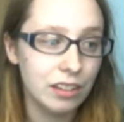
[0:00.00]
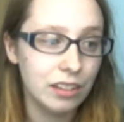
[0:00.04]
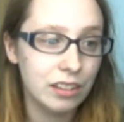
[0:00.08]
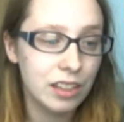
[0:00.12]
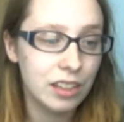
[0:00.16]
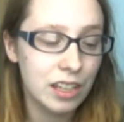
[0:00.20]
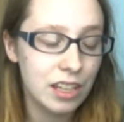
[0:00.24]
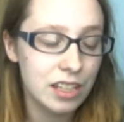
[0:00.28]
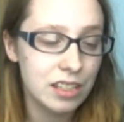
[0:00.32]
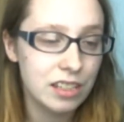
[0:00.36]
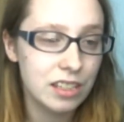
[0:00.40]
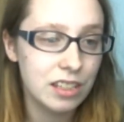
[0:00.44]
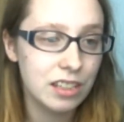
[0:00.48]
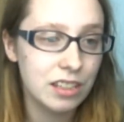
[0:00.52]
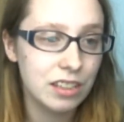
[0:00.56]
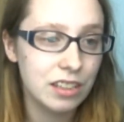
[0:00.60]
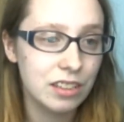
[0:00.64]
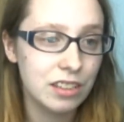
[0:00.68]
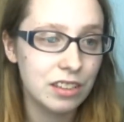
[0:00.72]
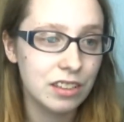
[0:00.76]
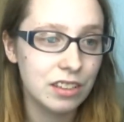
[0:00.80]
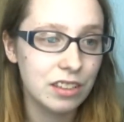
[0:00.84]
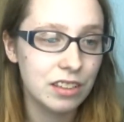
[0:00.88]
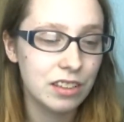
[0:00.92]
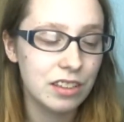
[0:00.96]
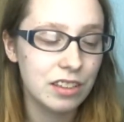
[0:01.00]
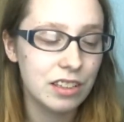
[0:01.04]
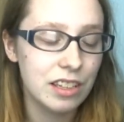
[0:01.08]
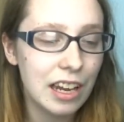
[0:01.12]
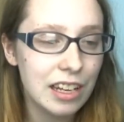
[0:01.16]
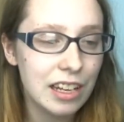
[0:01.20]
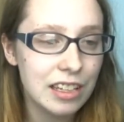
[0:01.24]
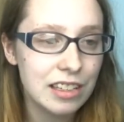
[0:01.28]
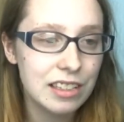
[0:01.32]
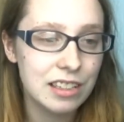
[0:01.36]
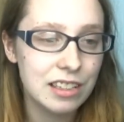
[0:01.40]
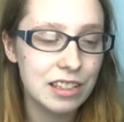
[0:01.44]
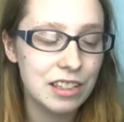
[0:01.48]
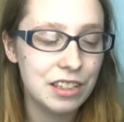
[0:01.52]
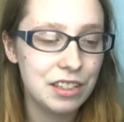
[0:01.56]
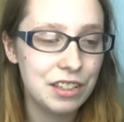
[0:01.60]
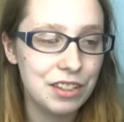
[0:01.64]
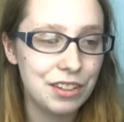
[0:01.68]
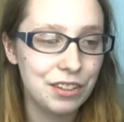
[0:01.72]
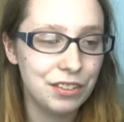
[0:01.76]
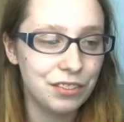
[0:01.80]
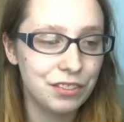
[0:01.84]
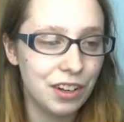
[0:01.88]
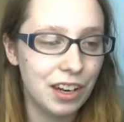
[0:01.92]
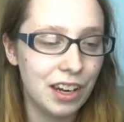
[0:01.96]
Cousin, the auntie,
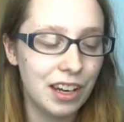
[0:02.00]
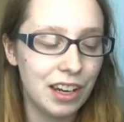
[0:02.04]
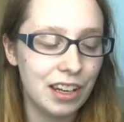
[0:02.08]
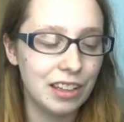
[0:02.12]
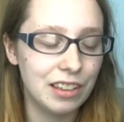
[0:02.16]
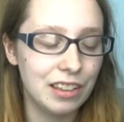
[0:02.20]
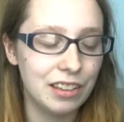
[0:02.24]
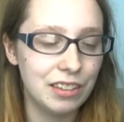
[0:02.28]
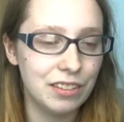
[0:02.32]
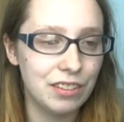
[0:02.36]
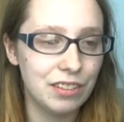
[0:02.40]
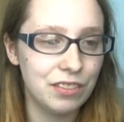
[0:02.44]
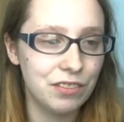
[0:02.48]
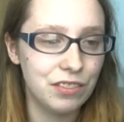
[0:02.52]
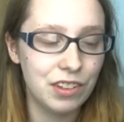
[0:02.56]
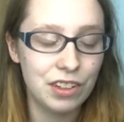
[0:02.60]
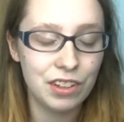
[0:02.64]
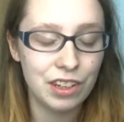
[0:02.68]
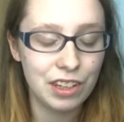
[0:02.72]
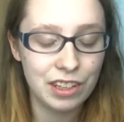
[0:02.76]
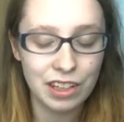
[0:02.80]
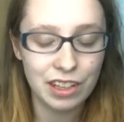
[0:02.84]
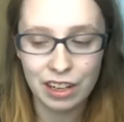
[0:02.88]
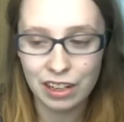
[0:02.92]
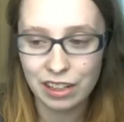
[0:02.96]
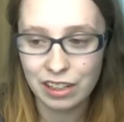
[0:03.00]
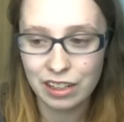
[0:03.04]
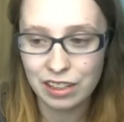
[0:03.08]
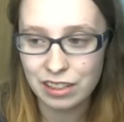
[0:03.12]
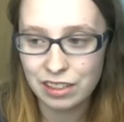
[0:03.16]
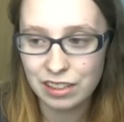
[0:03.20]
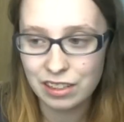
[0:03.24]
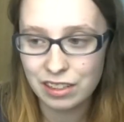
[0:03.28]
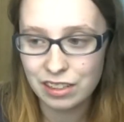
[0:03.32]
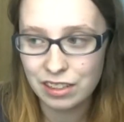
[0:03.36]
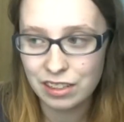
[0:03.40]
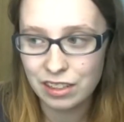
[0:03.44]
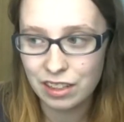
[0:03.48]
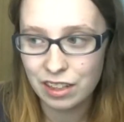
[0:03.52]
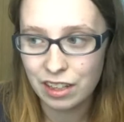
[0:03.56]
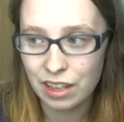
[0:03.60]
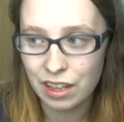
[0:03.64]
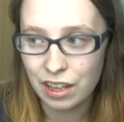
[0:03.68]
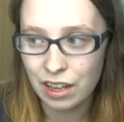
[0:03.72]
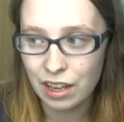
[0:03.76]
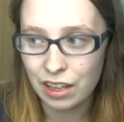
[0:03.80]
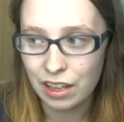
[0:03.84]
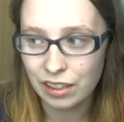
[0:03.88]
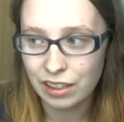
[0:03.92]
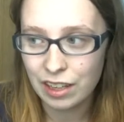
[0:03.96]
Orion, very nice.
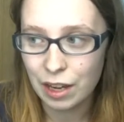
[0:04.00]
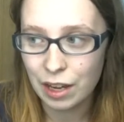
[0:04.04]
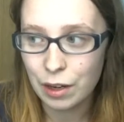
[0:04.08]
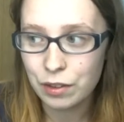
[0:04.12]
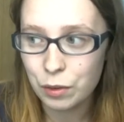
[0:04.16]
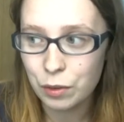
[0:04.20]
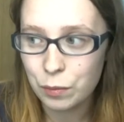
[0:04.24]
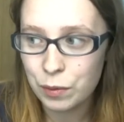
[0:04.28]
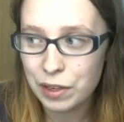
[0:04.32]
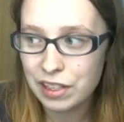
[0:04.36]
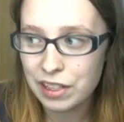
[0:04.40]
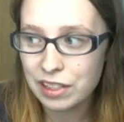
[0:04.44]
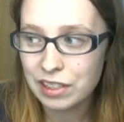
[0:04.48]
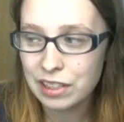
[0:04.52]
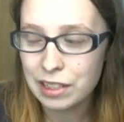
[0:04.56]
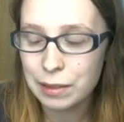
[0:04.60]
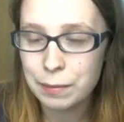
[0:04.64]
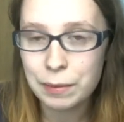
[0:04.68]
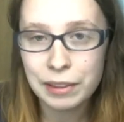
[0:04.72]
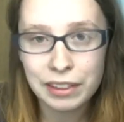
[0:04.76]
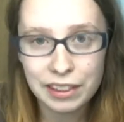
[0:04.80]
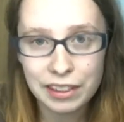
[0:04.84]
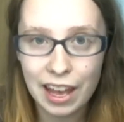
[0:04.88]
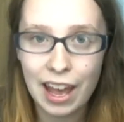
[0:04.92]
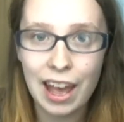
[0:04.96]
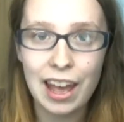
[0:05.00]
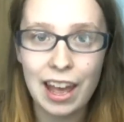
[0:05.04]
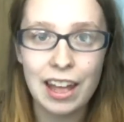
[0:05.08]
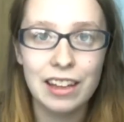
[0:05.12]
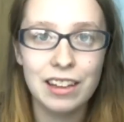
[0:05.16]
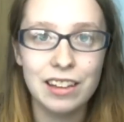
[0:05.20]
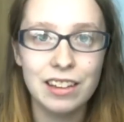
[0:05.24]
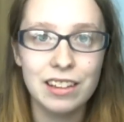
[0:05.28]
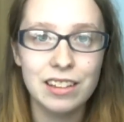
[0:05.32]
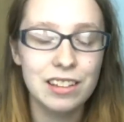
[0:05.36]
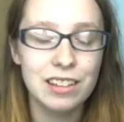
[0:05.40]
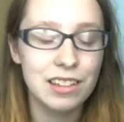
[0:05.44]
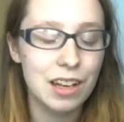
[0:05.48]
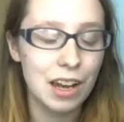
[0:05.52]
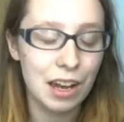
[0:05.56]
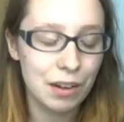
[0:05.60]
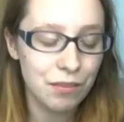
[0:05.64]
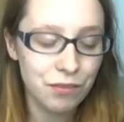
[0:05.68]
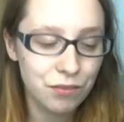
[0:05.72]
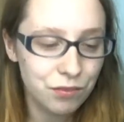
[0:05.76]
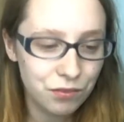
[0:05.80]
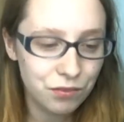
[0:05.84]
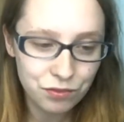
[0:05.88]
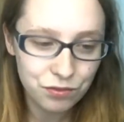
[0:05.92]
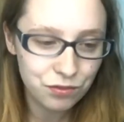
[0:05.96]
Can't wait to see them again.
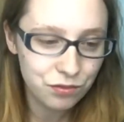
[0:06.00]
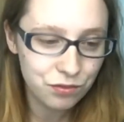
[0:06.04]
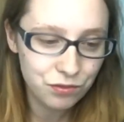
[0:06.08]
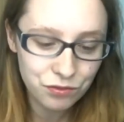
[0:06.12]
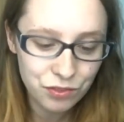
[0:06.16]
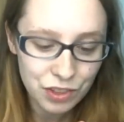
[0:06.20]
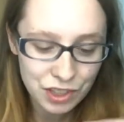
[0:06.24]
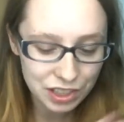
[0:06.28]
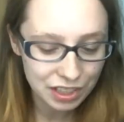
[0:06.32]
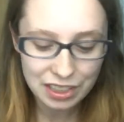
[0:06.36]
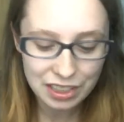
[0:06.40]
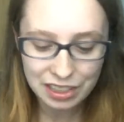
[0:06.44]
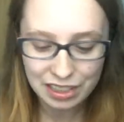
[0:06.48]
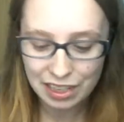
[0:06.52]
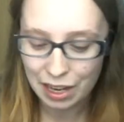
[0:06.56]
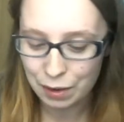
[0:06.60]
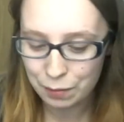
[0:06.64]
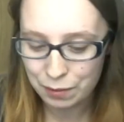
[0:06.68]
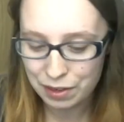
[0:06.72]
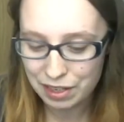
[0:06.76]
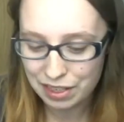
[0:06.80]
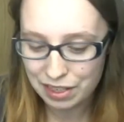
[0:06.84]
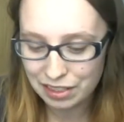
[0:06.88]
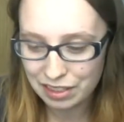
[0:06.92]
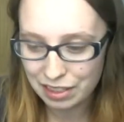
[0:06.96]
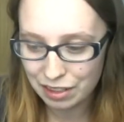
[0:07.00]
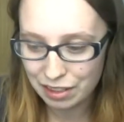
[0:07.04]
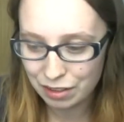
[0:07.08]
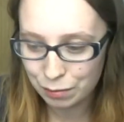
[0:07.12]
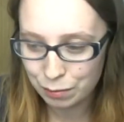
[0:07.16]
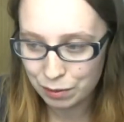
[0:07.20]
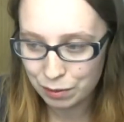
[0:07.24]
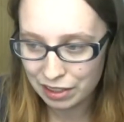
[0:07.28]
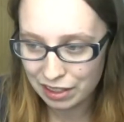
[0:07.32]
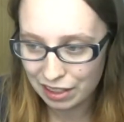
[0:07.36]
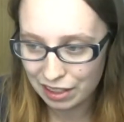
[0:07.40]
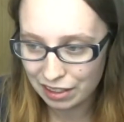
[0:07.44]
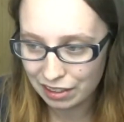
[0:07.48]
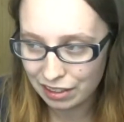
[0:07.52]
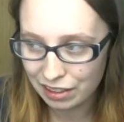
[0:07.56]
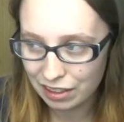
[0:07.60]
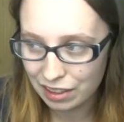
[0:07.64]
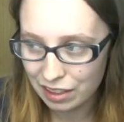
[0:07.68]
I really can't wait to see everybody again.